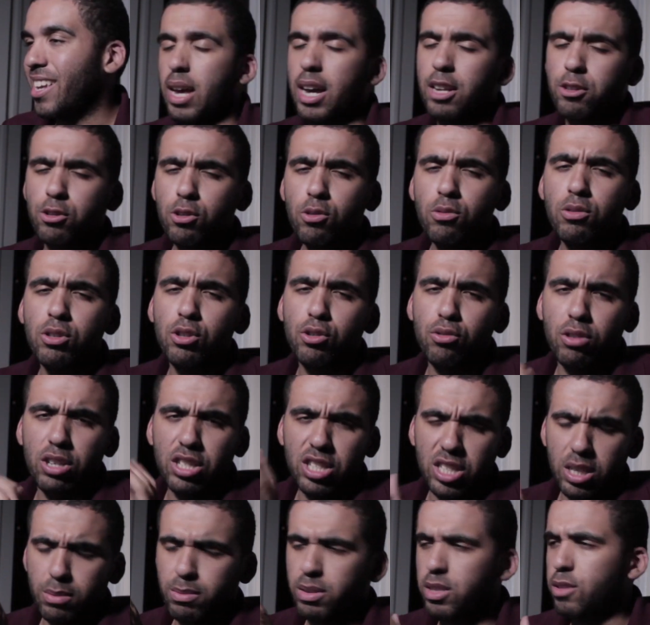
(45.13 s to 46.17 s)
I do enjoy
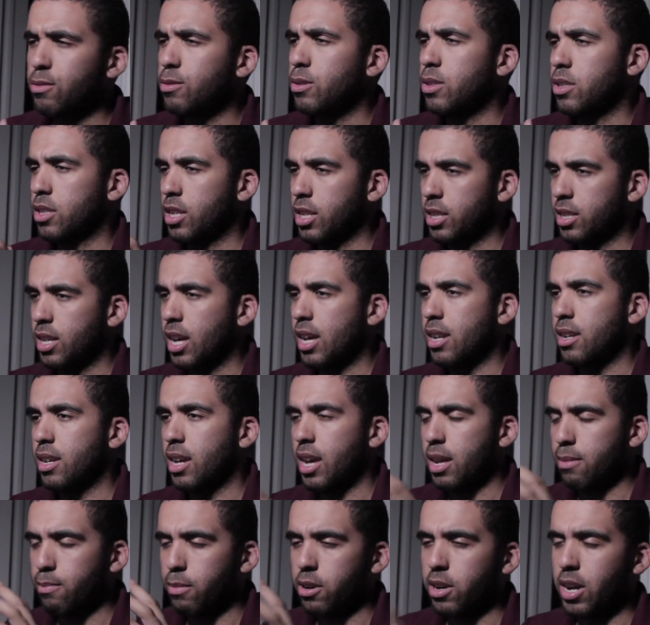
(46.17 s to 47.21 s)
some of his music. That's gotta
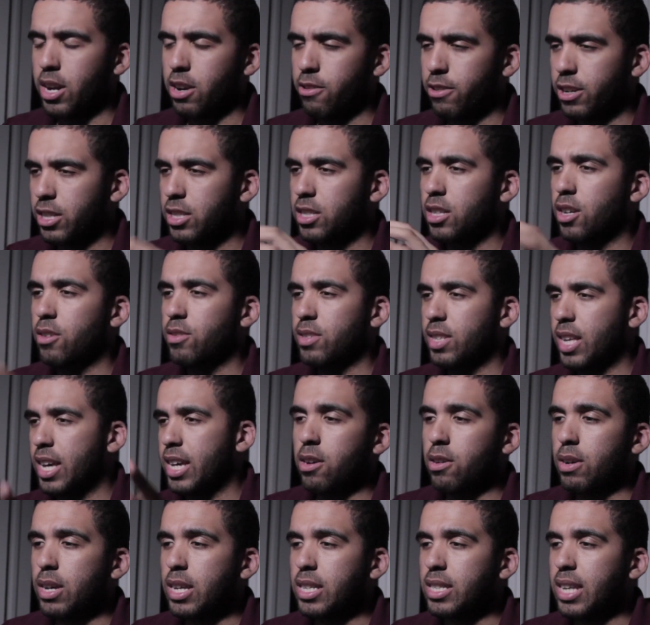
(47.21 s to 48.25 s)
get more ahead of ourselves.
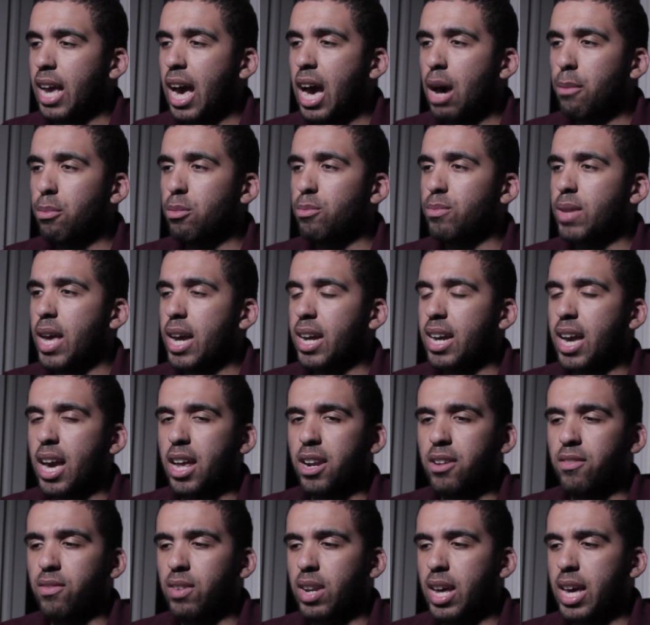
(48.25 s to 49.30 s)
Like, you know, his album that
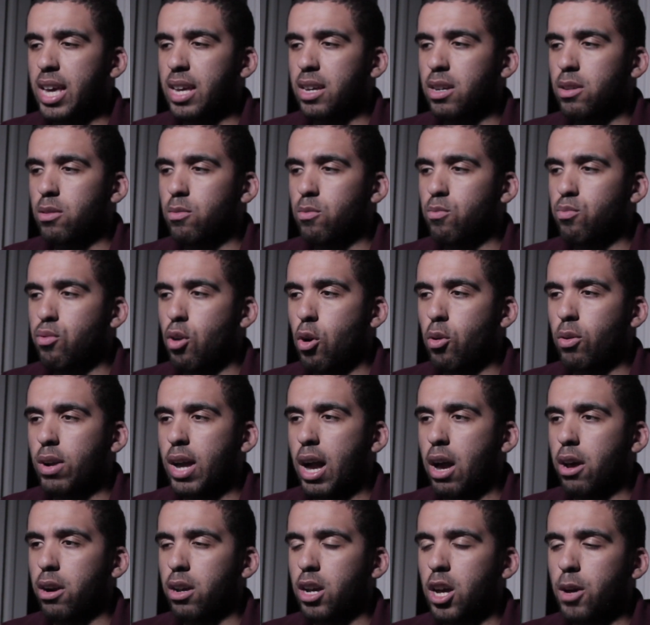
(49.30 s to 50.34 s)
kind of like broke
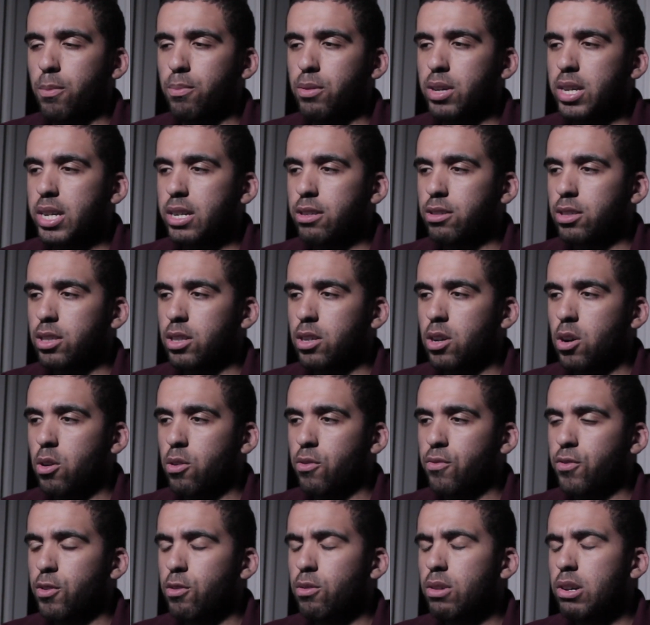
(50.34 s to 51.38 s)
out a few years
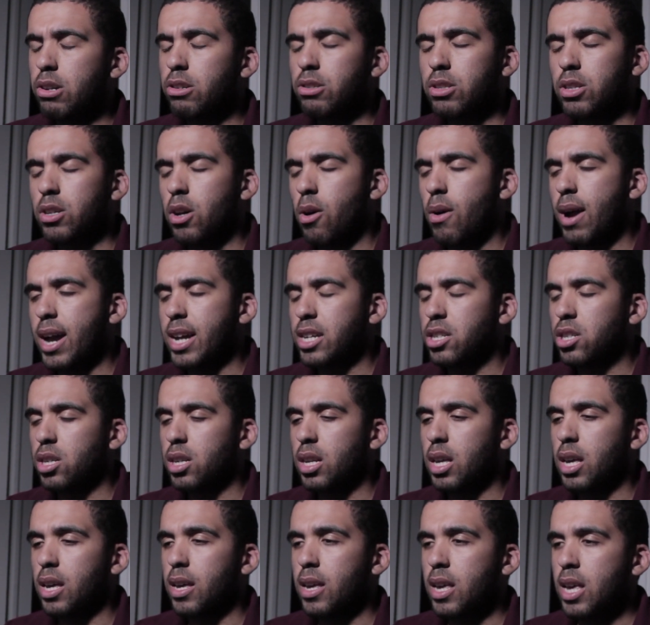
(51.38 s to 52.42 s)
ago
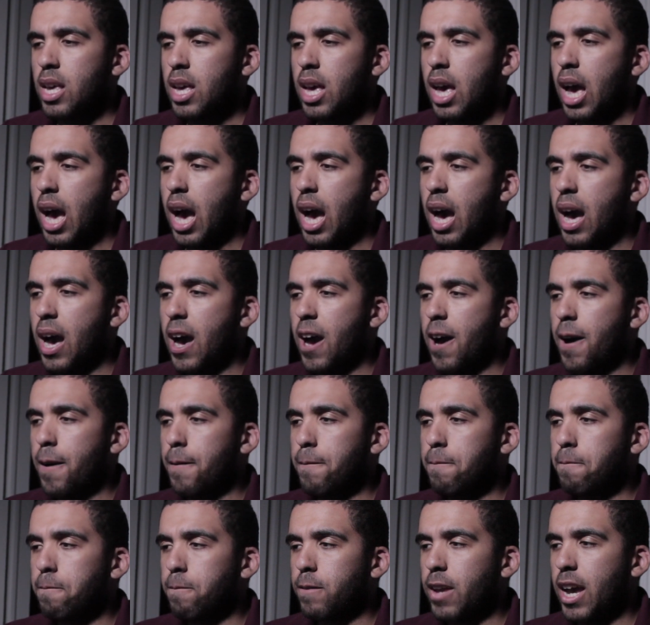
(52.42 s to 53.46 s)
actually.
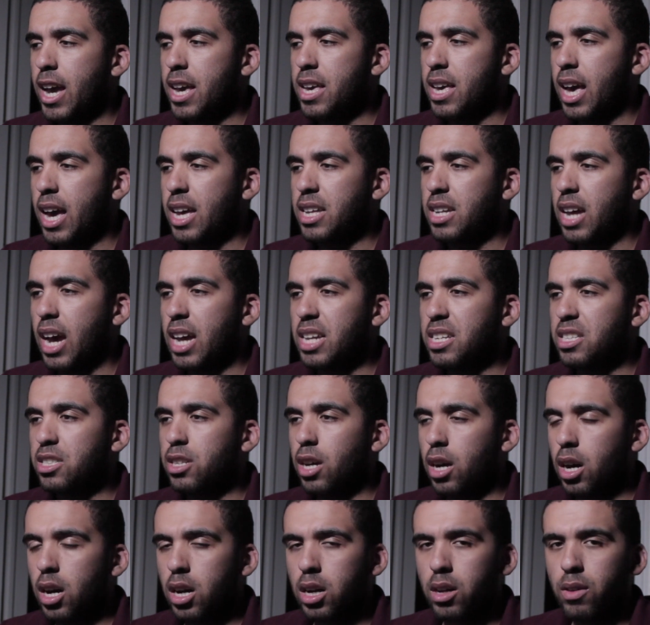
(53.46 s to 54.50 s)
I
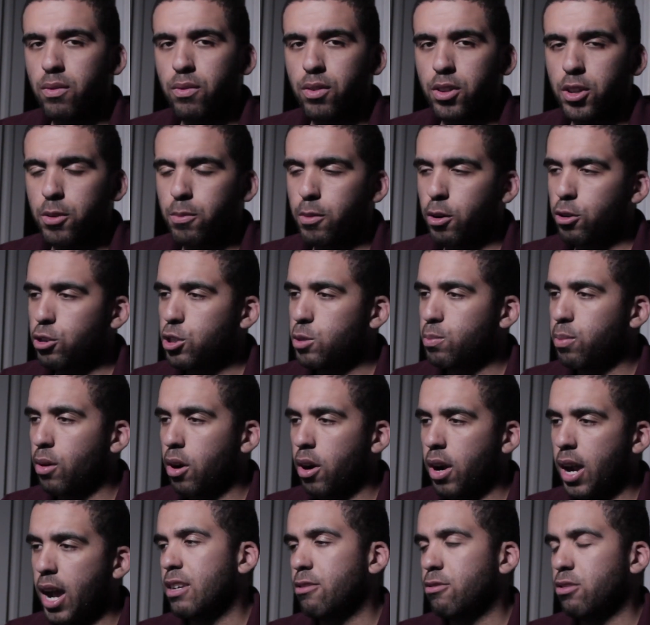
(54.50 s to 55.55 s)
dug for the most
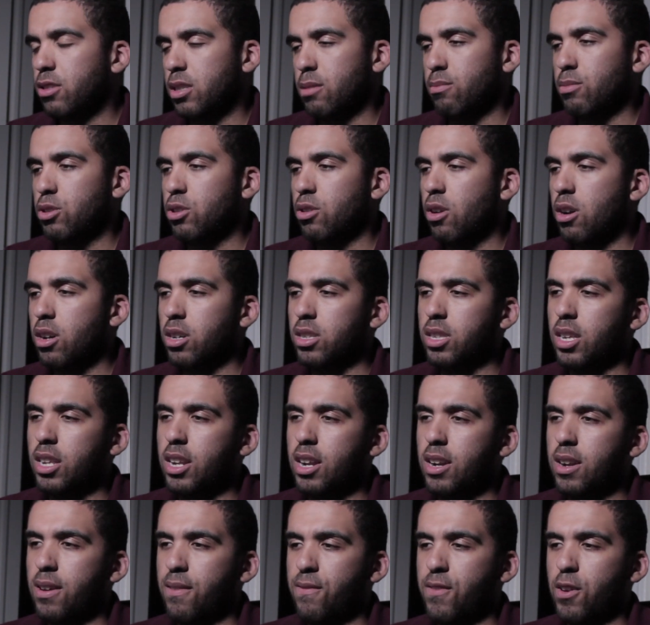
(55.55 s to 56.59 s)
part. There were some songs
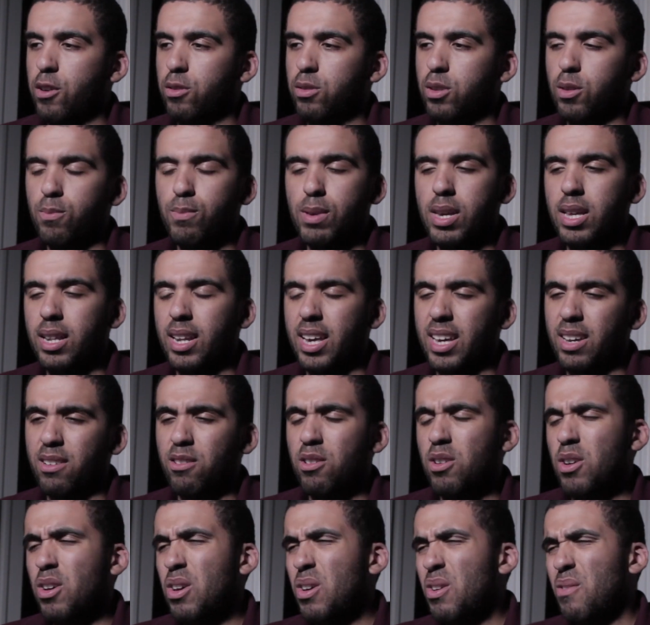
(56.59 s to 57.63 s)
that I felt to be
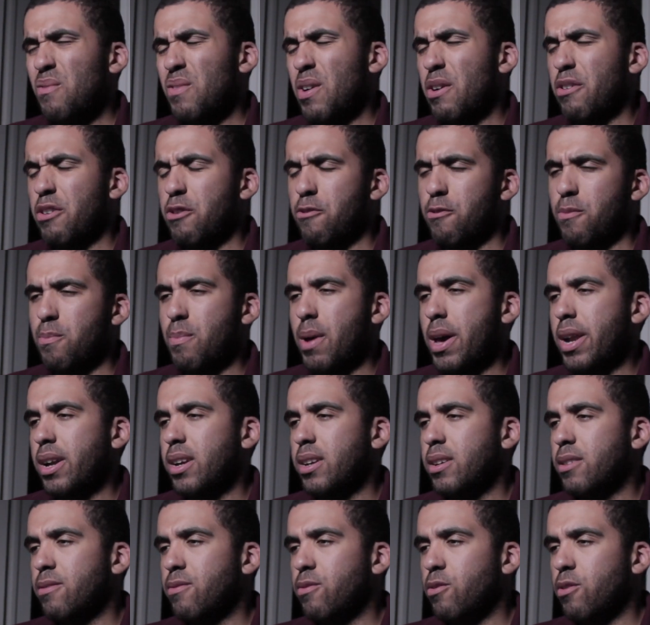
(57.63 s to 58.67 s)
like very
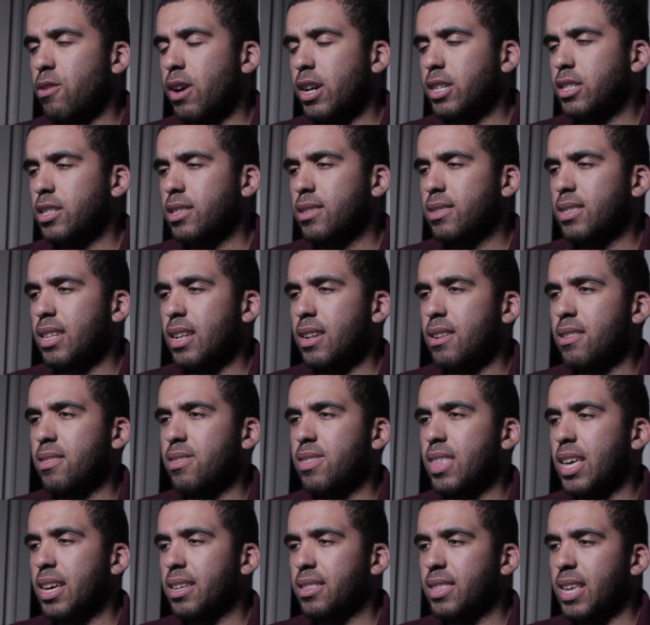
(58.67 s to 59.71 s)
repetitive, or I just
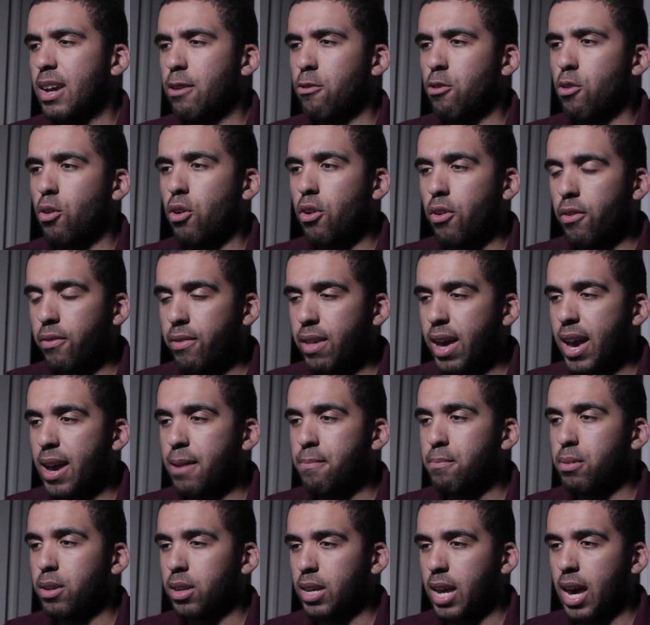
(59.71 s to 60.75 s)
didn't think that were all of
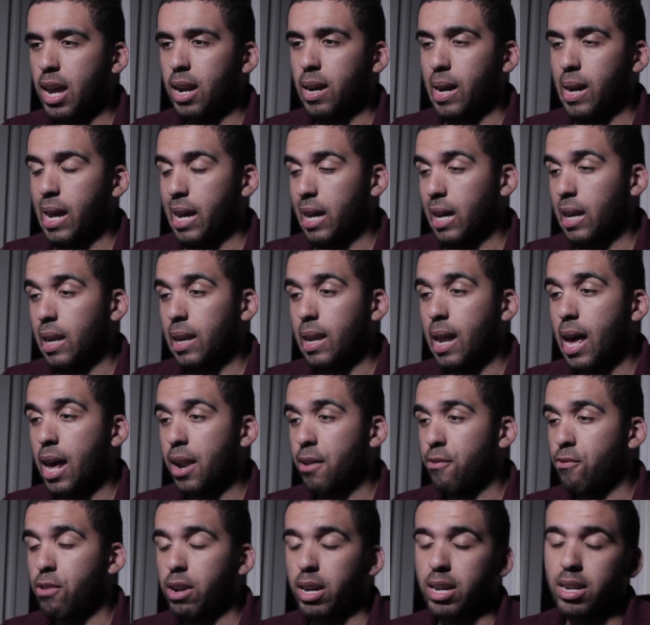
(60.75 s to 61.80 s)
that, but it got like a lot
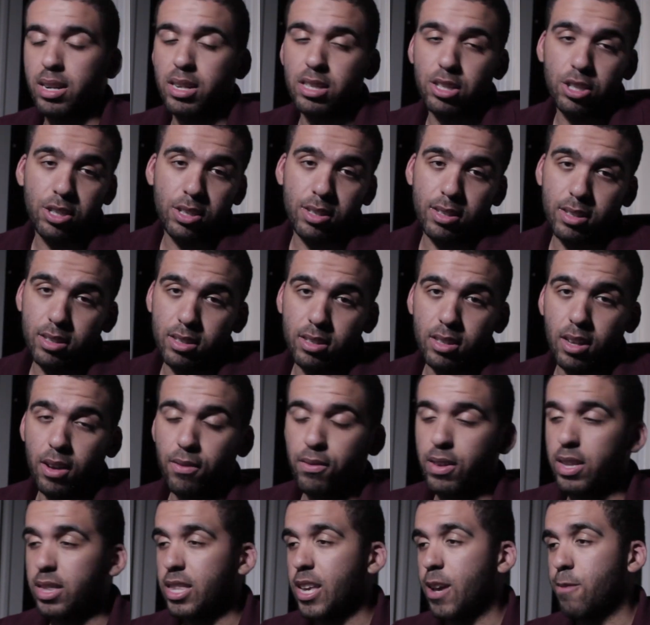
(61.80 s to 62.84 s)
of recognition and
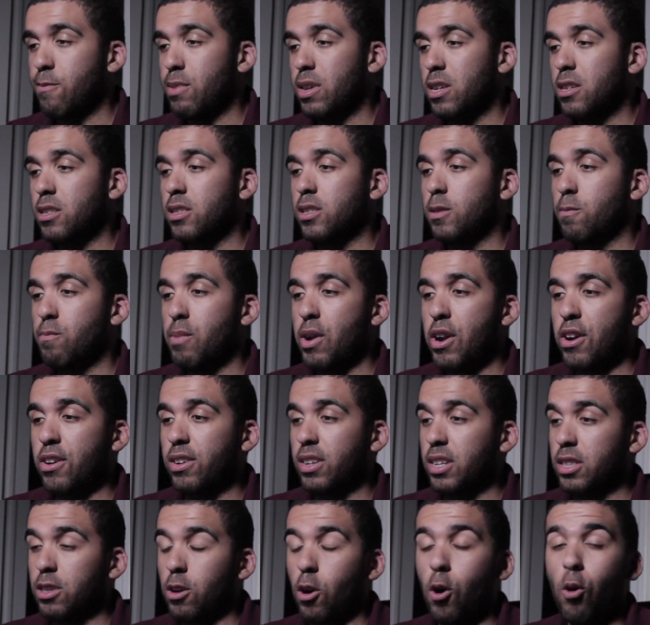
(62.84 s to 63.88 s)
stuff like that because
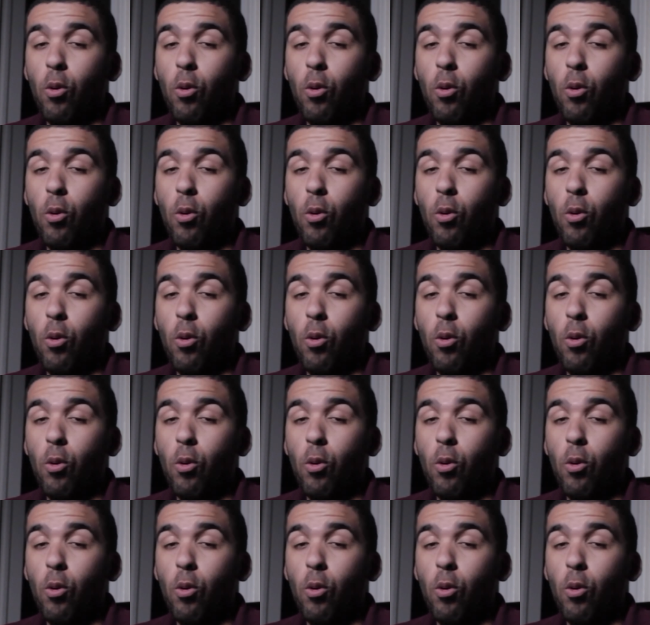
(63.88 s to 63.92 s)
apparently the